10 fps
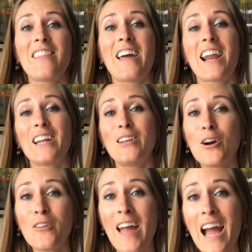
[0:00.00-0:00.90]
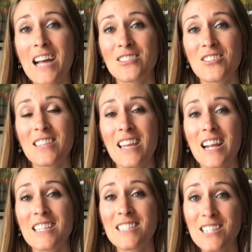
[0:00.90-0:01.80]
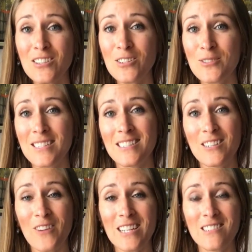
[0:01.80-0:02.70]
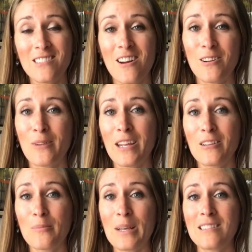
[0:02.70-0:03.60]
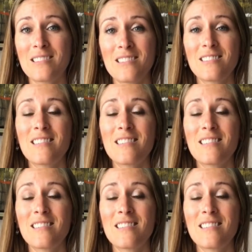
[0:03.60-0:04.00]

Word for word: that I know the hazards and I still use these devices on a regular basis.